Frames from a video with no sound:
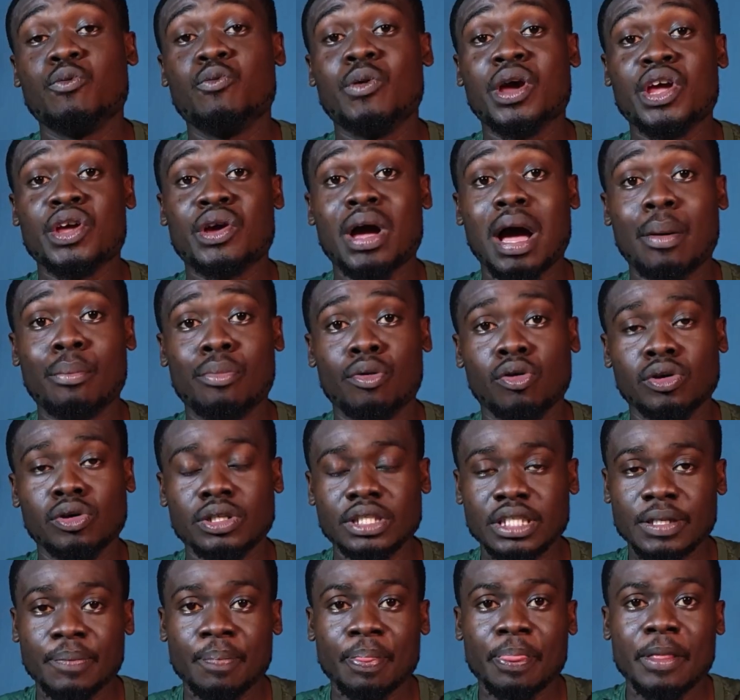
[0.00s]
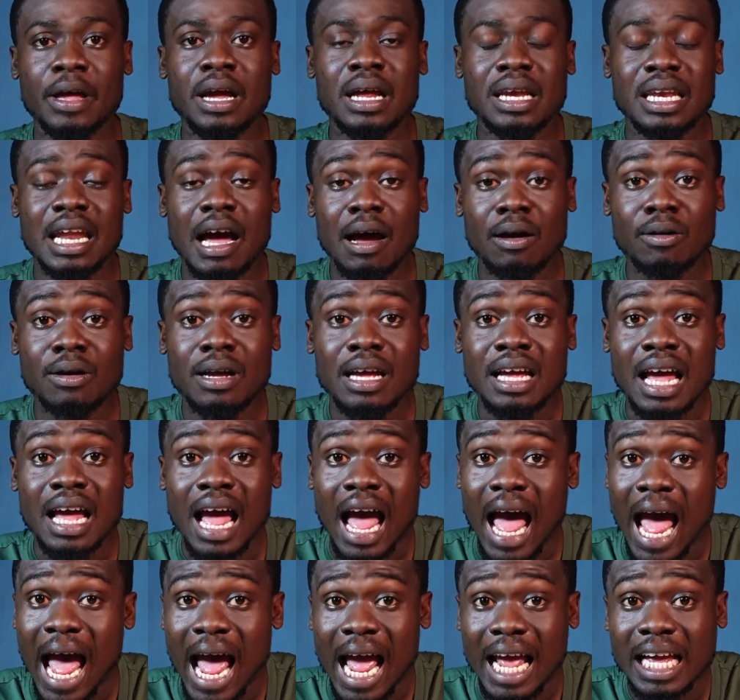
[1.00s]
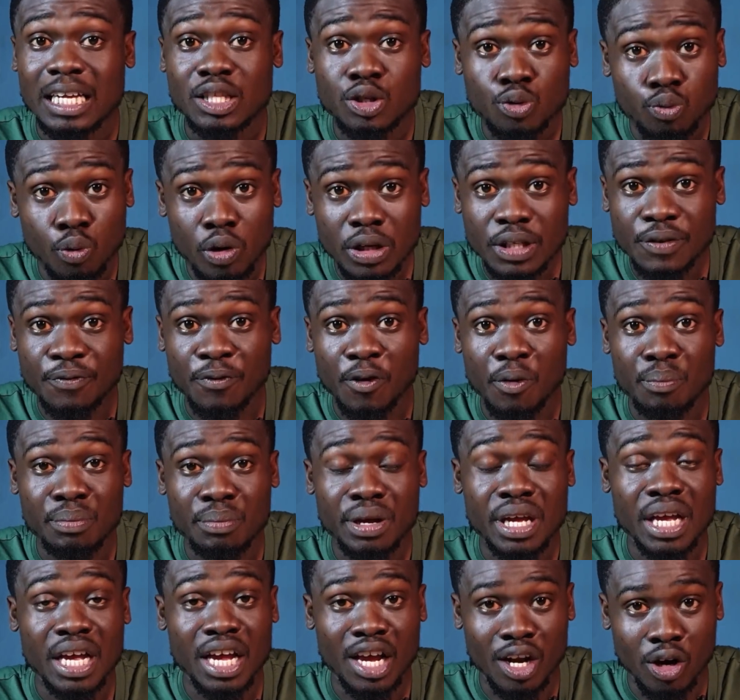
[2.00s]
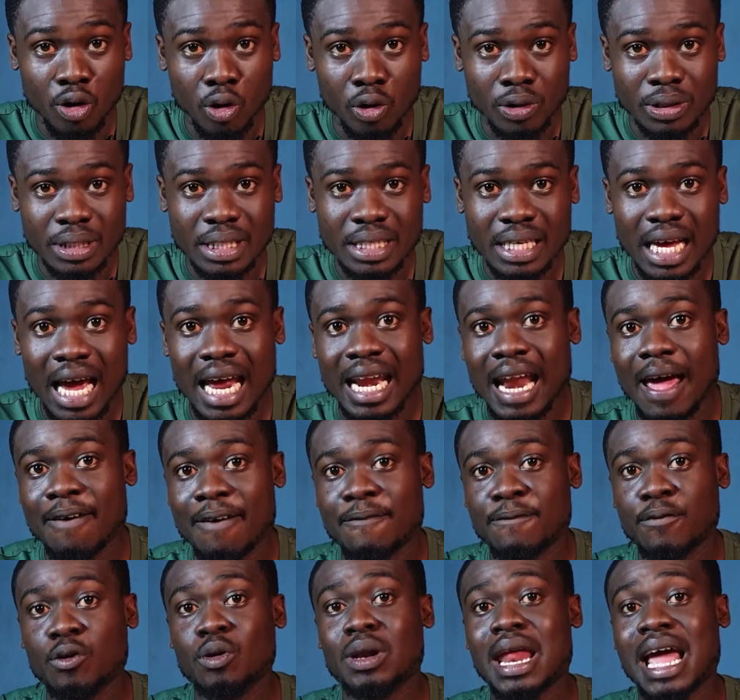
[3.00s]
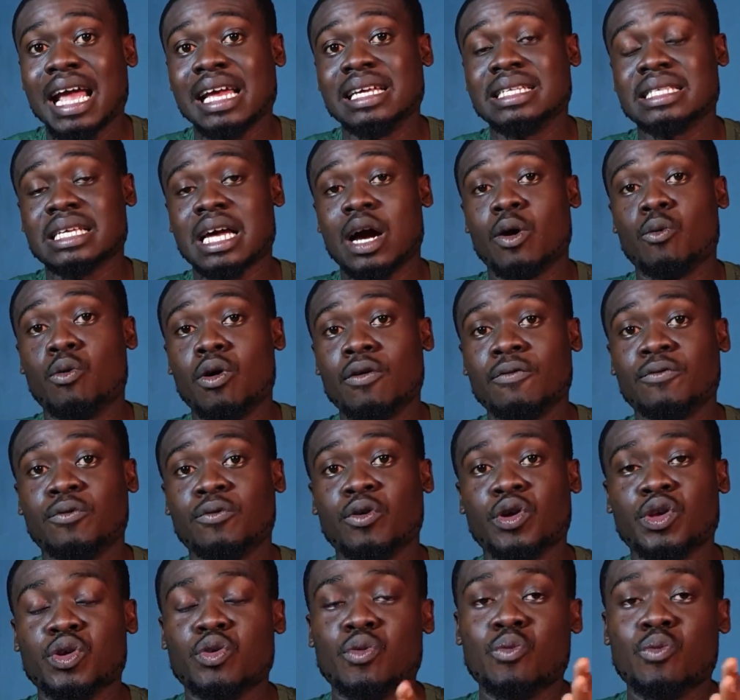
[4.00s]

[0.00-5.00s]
when you are bored. Now, it works for me a lot and I feel like it can work for you.